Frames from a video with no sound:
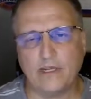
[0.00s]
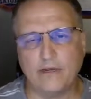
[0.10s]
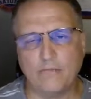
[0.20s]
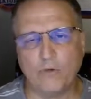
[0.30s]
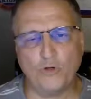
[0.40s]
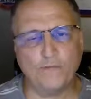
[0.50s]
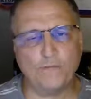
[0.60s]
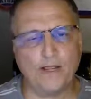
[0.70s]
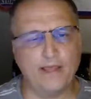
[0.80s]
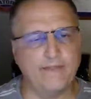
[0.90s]
and
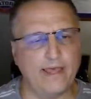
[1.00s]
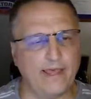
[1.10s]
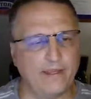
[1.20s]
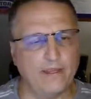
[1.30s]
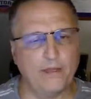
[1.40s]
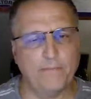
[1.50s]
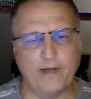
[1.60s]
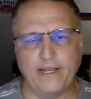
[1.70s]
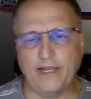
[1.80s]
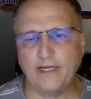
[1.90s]
multiply that
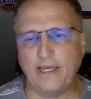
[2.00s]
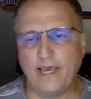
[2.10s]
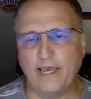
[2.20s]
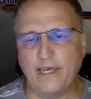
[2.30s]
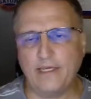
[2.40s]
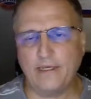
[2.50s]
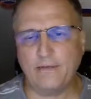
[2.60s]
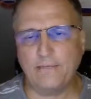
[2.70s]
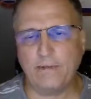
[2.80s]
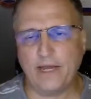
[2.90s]
by a K
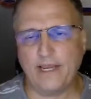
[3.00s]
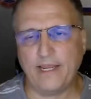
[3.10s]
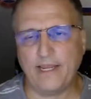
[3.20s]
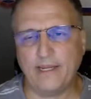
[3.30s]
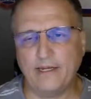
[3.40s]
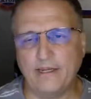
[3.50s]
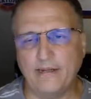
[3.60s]
by N.